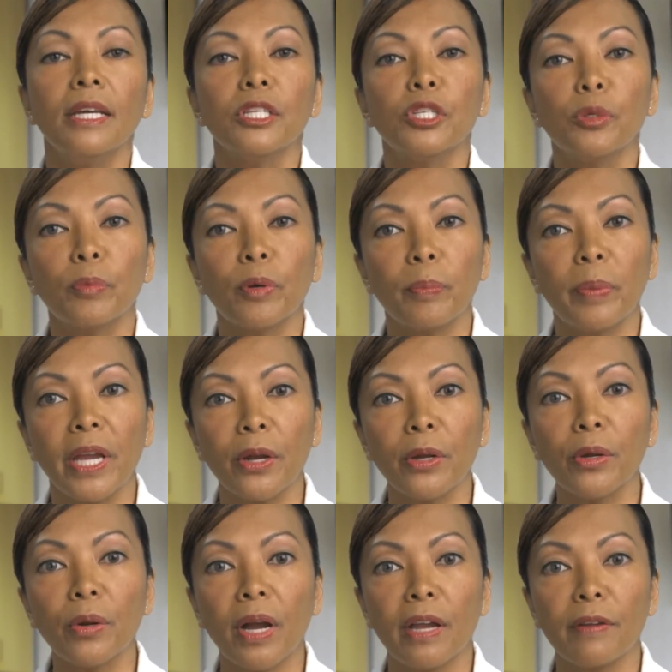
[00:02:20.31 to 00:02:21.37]
To prepare
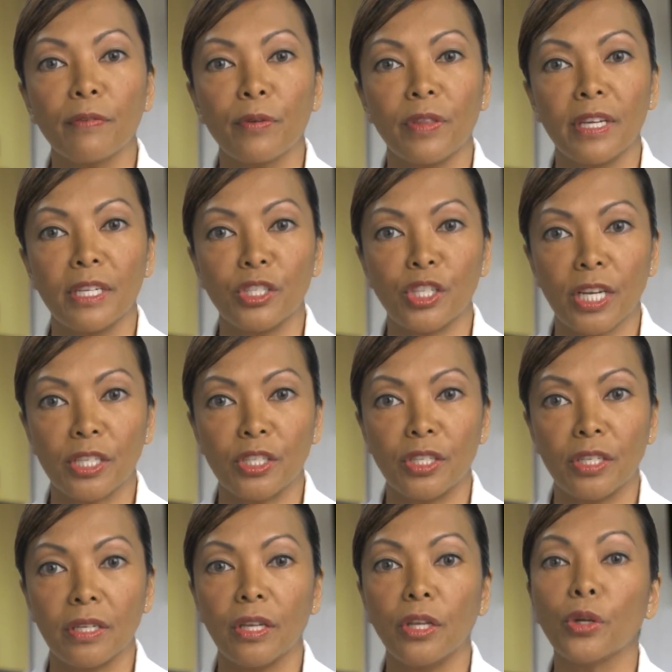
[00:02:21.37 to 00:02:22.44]
your eye for the
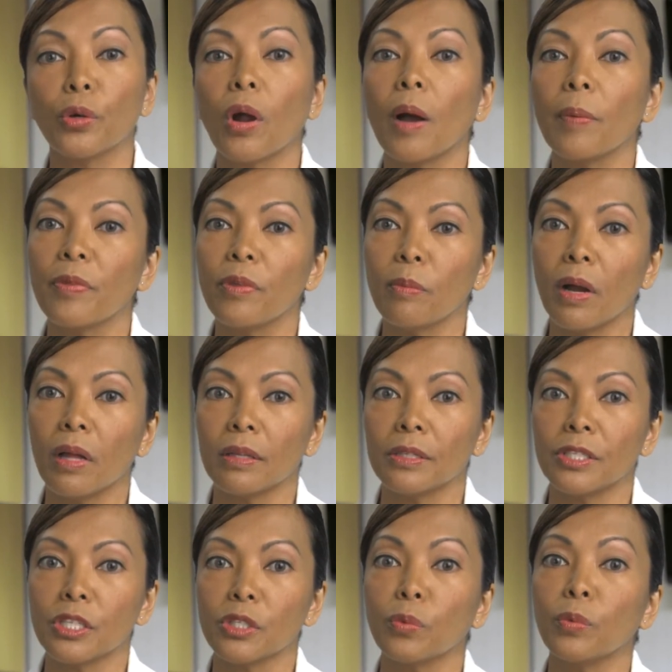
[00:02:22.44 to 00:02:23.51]
injection, your
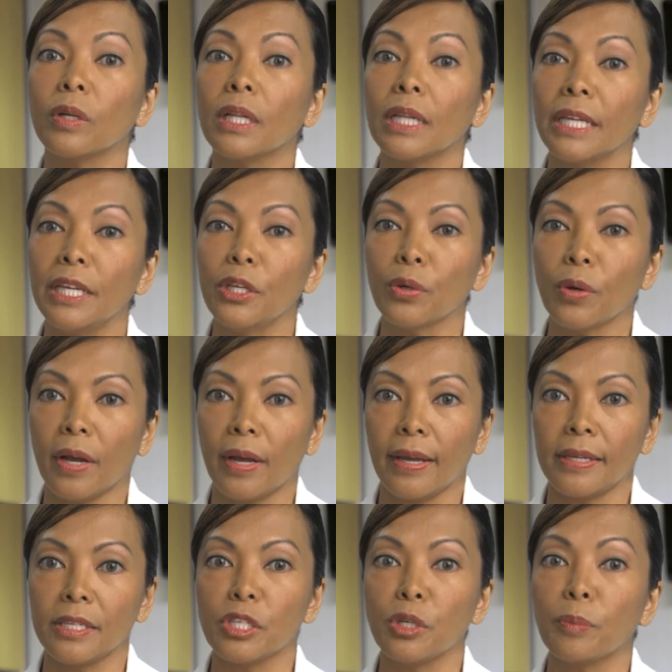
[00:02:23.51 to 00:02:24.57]
ophthalmologist will clean your eye
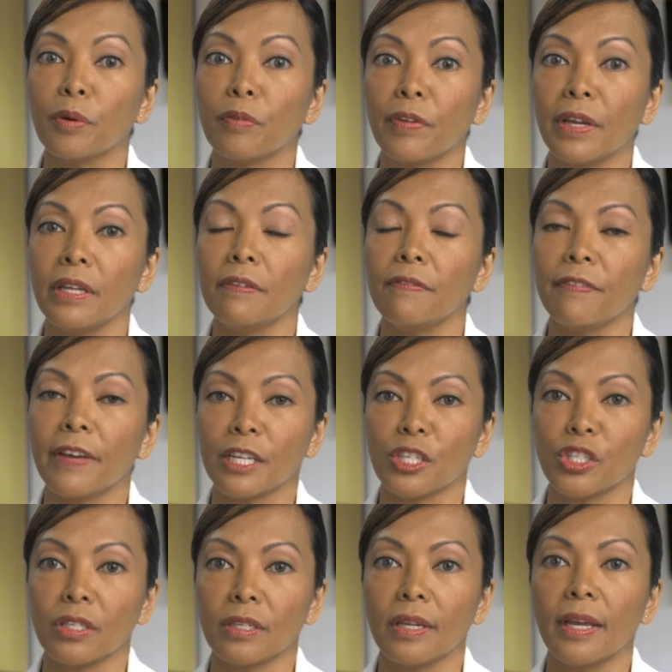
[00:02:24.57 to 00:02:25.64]
to prevent
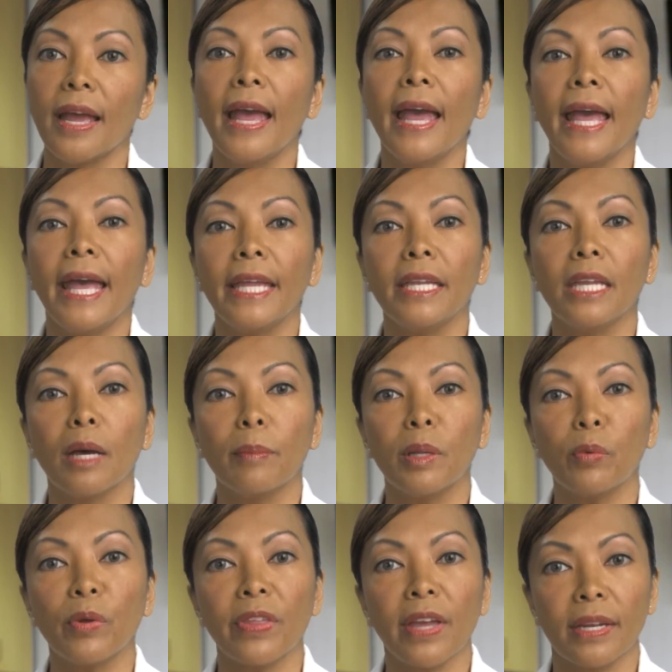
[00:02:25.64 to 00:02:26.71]
infection and numb it
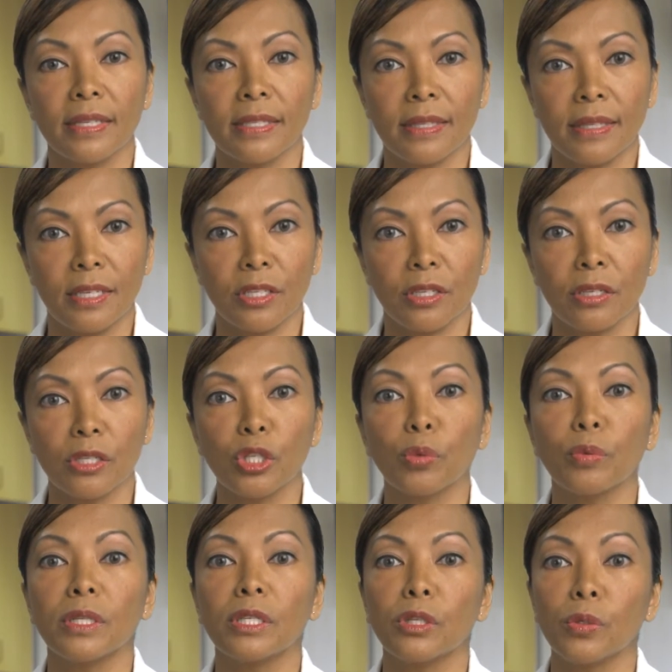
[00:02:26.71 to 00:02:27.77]
with anesthesia to
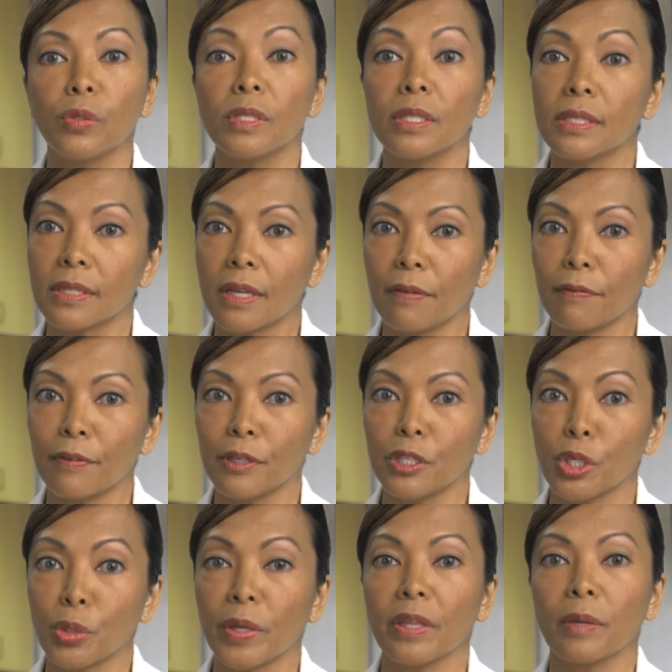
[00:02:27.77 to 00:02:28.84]
reduce discomfort
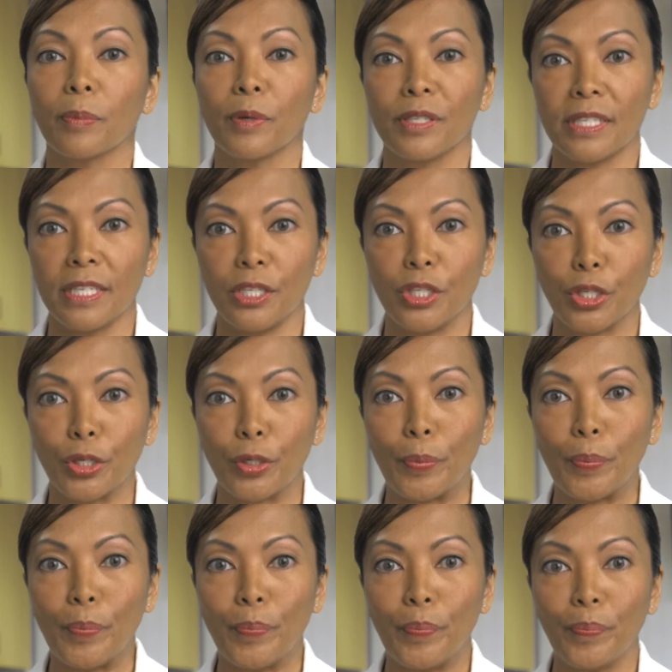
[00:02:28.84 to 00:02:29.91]
during the procedure.
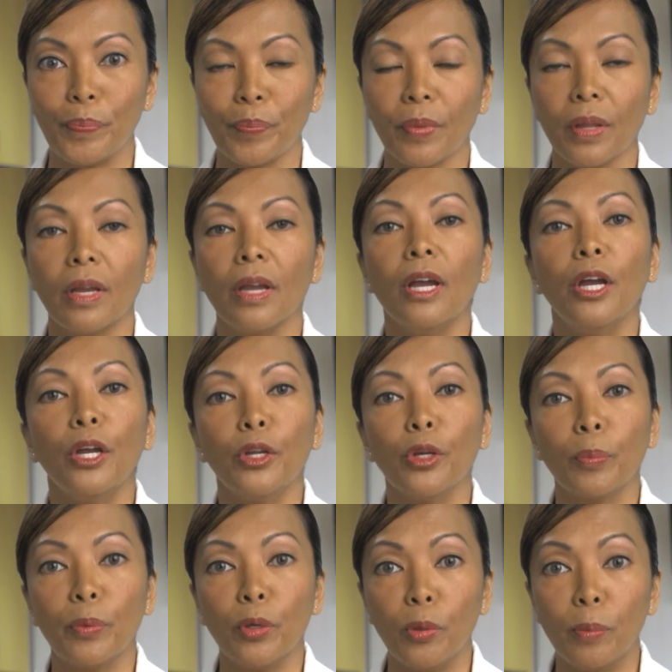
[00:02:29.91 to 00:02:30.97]
Your
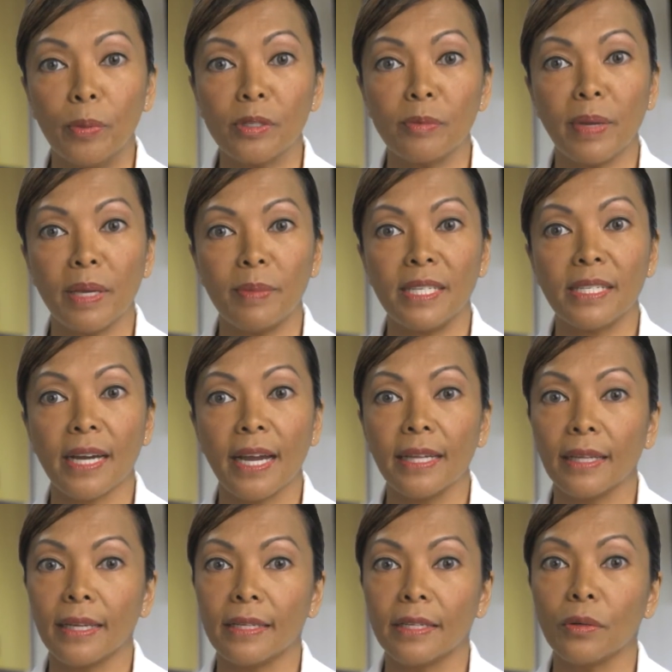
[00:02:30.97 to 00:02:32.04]
pupils may be
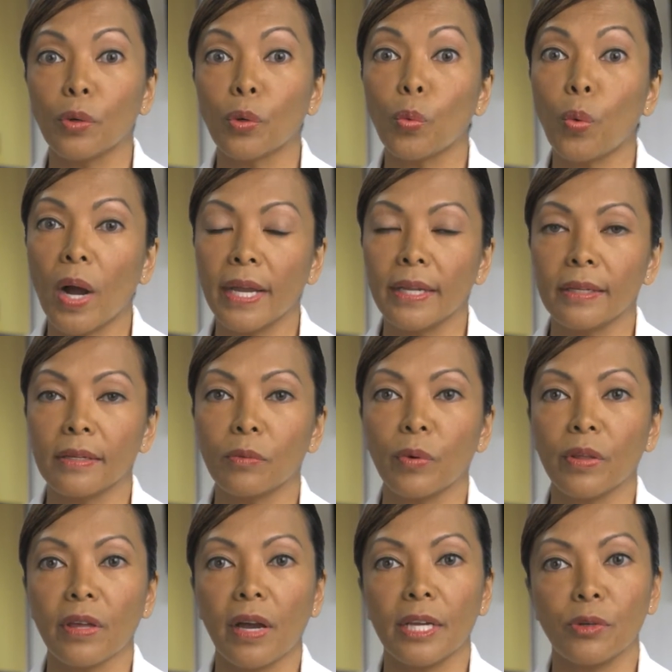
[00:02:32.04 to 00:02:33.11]
dilated or widened
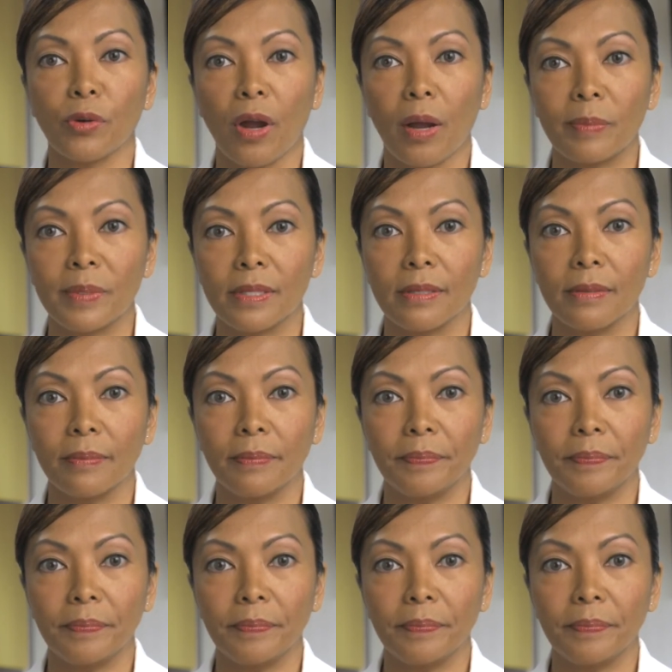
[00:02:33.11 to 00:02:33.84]
with eye drops.